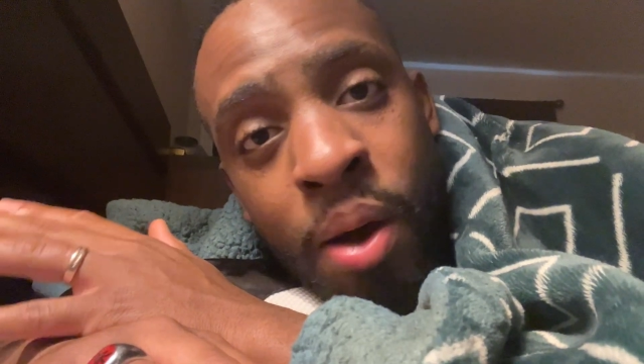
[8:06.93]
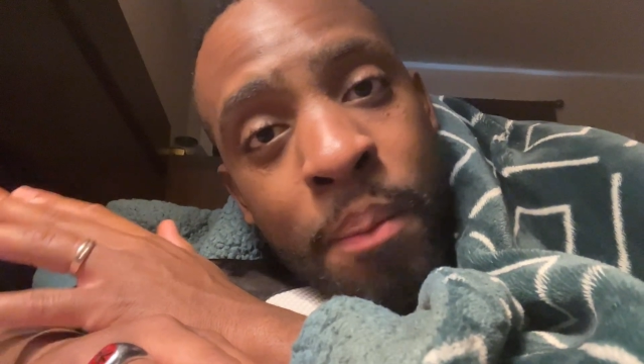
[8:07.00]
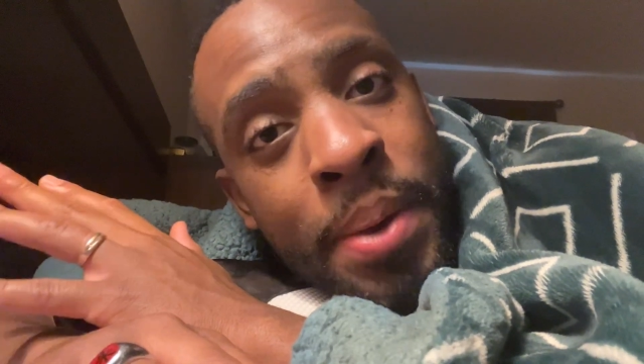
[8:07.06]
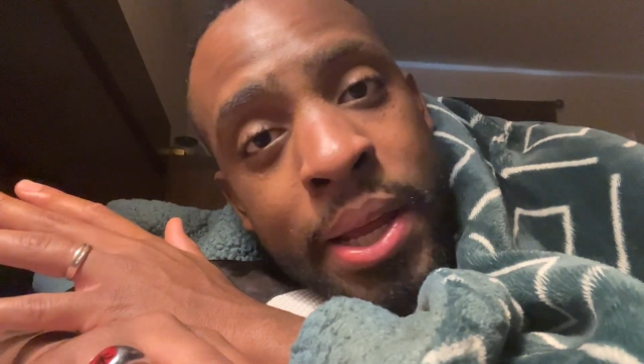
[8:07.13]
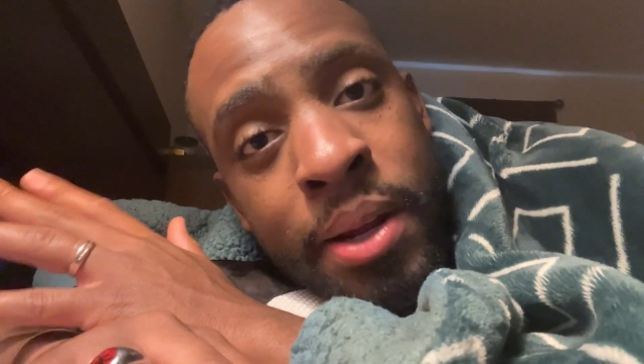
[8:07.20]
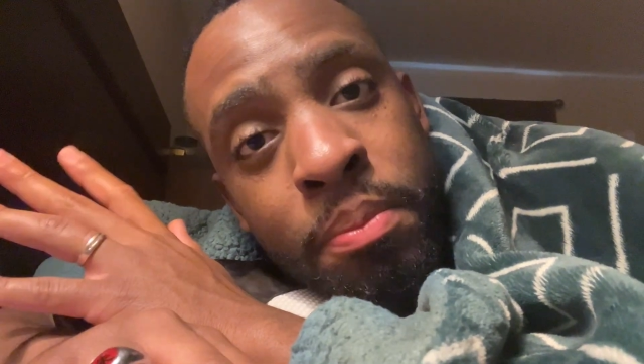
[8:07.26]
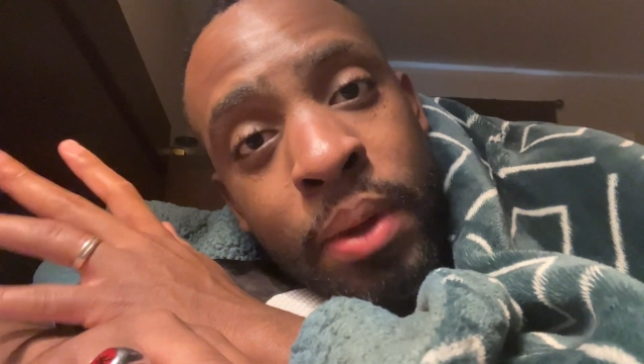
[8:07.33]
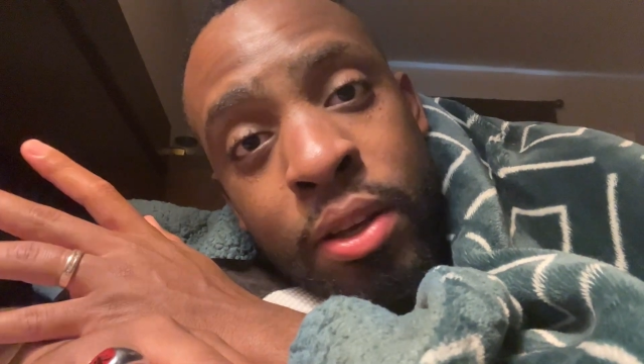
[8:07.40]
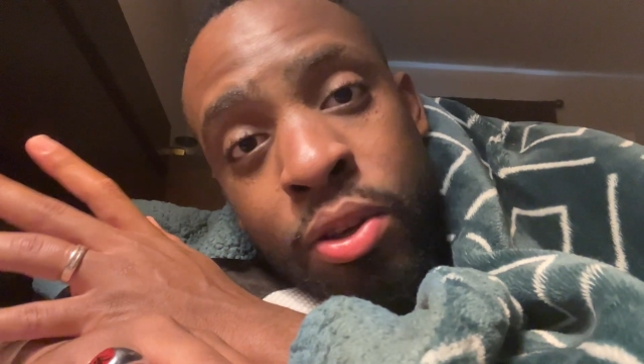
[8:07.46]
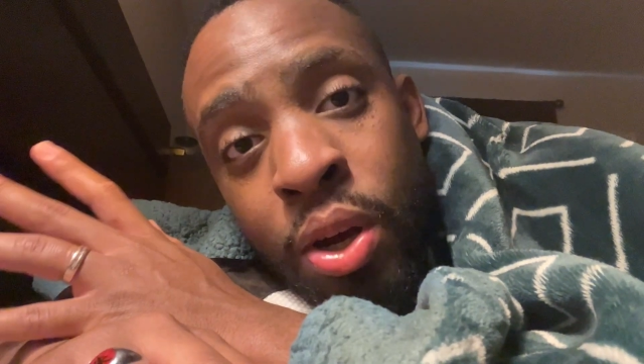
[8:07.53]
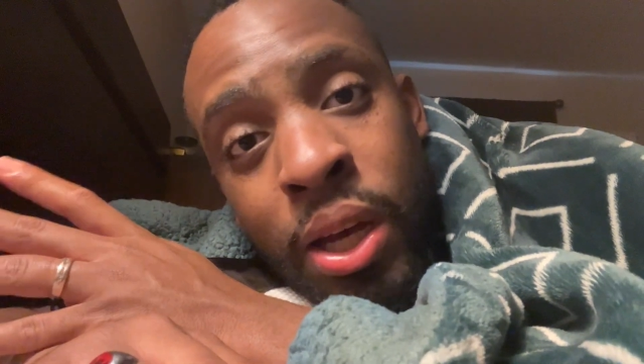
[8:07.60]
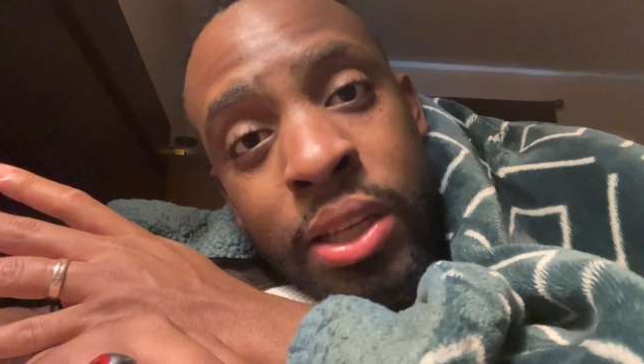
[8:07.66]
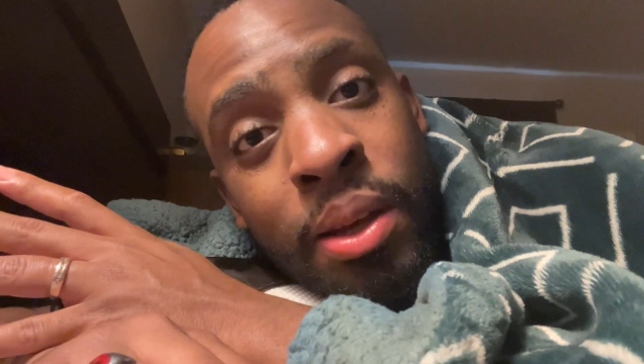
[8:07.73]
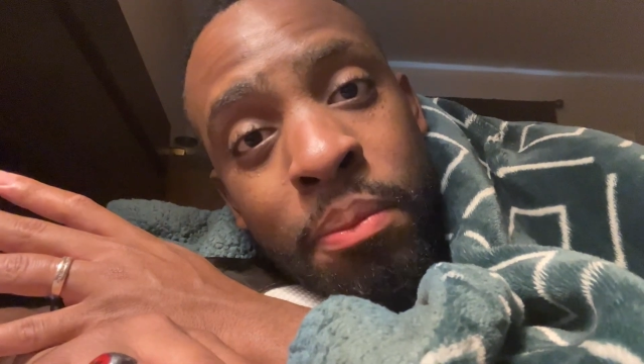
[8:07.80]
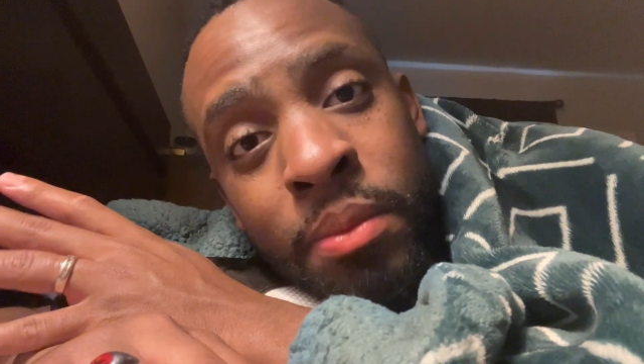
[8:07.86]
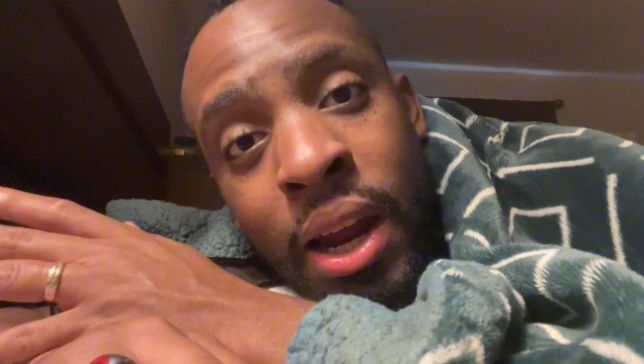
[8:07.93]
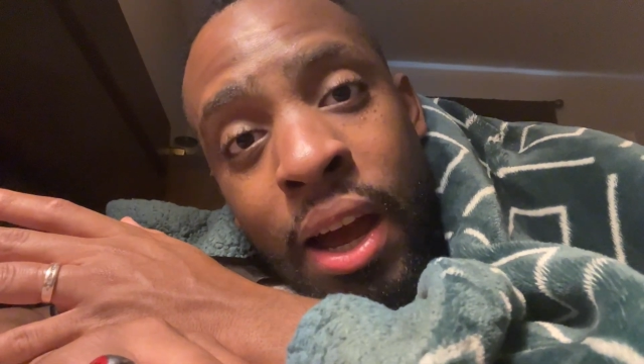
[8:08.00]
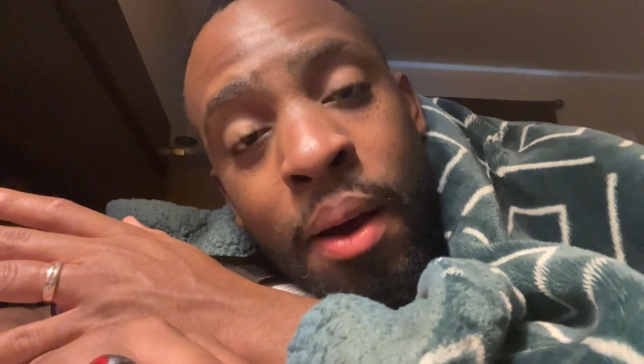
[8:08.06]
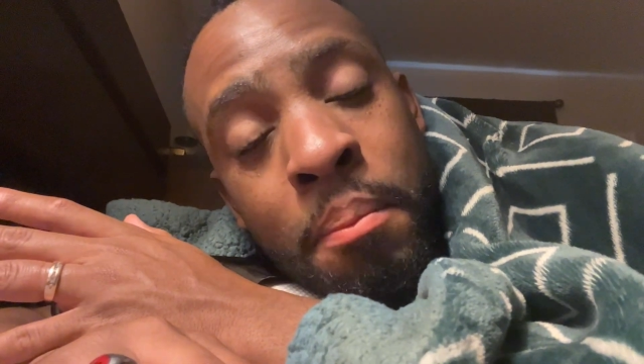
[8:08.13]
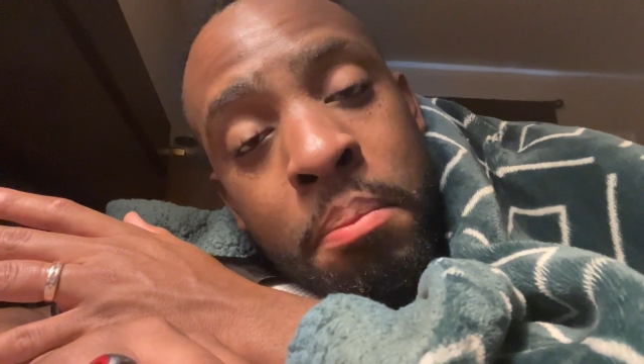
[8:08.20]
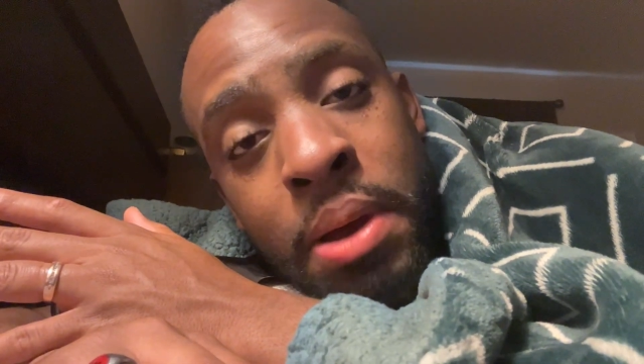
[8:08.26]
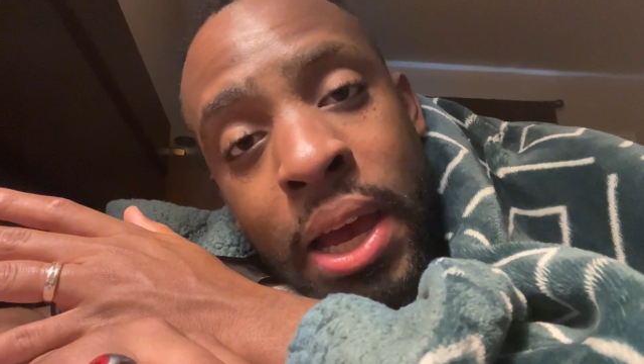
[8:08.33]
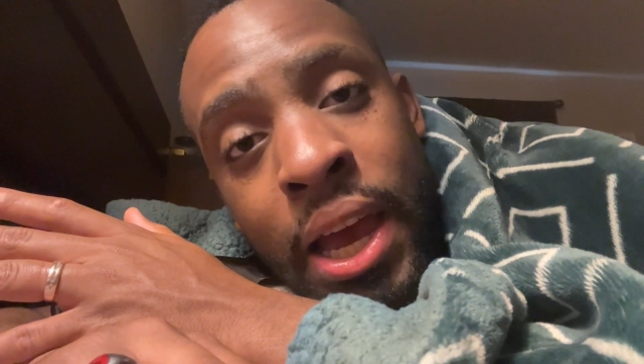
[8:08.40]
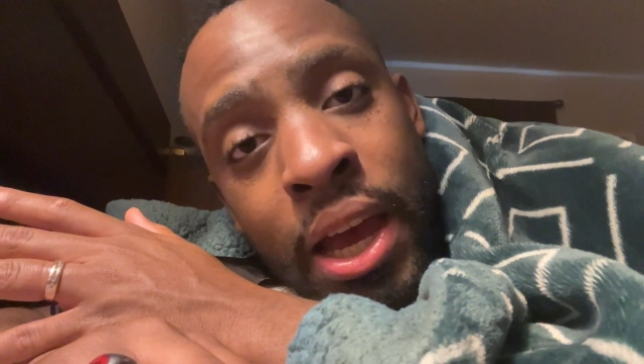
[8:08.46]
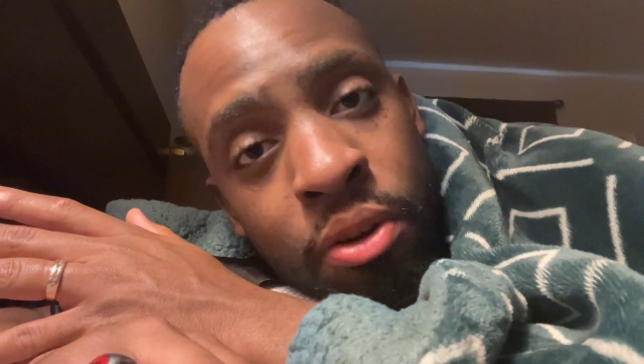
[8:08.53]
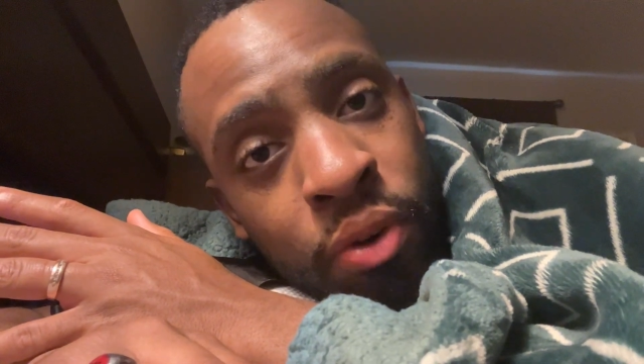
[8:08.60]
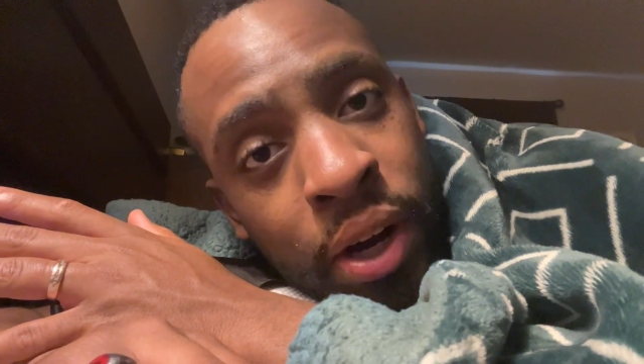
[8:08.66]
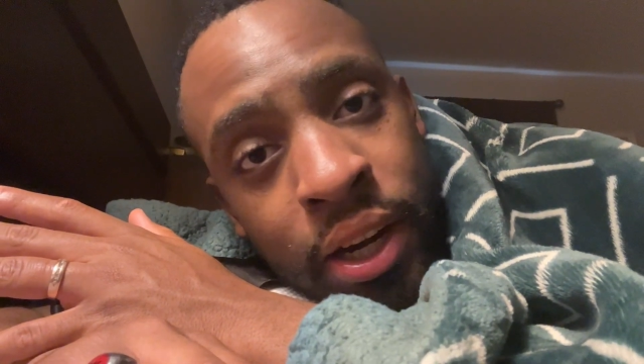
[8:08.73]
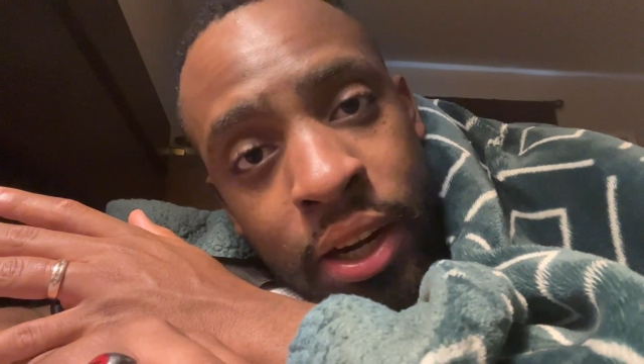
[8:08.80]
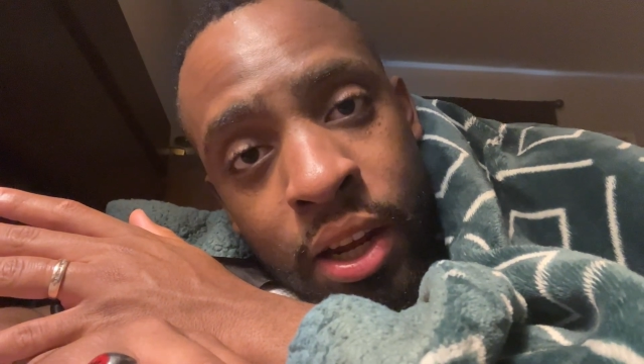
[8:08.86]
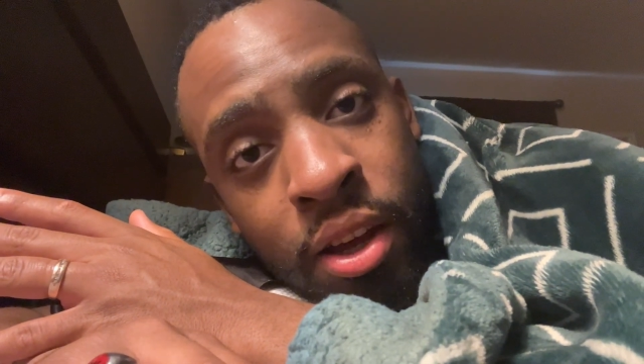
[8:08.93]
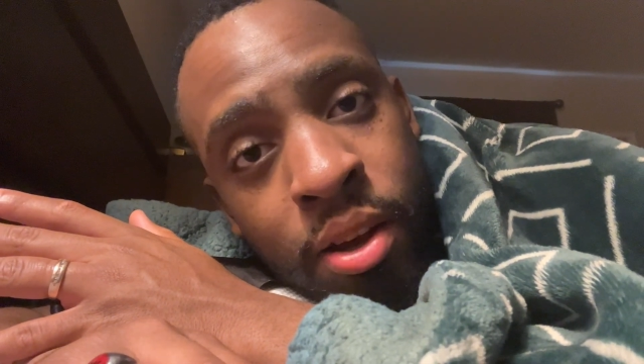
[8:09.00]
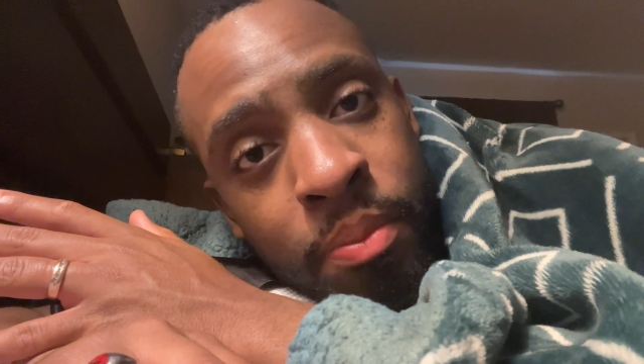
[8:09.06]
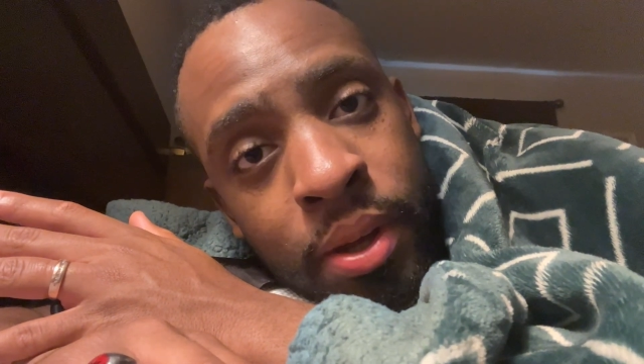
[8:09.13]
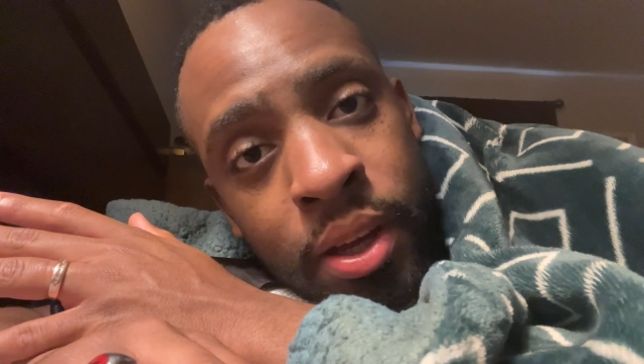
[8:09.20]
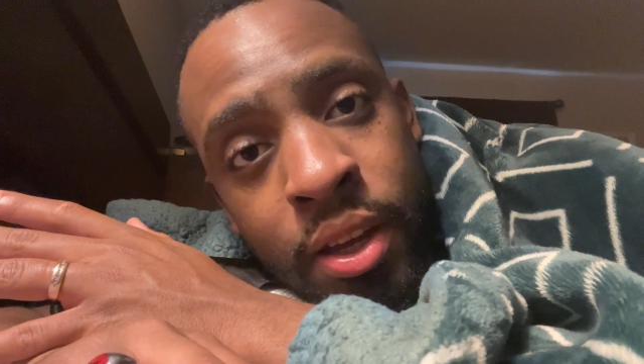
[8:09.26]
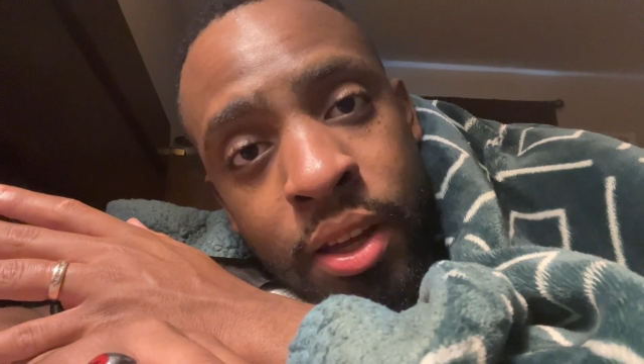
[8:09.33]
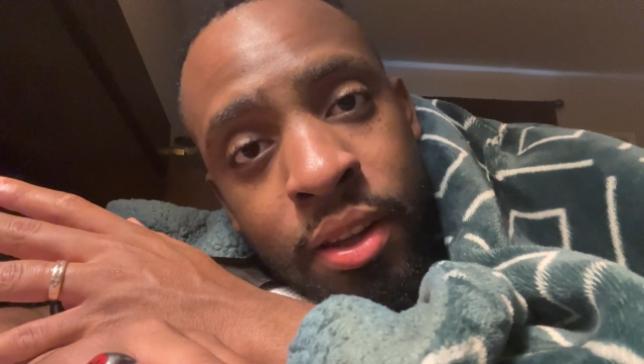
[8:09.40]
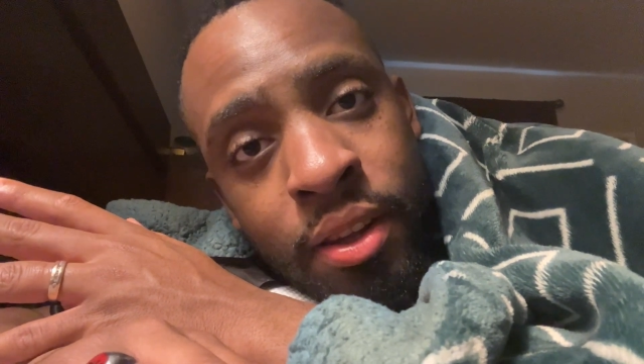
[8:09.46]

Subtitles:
I made him like, guys, I'm down bad right now, man.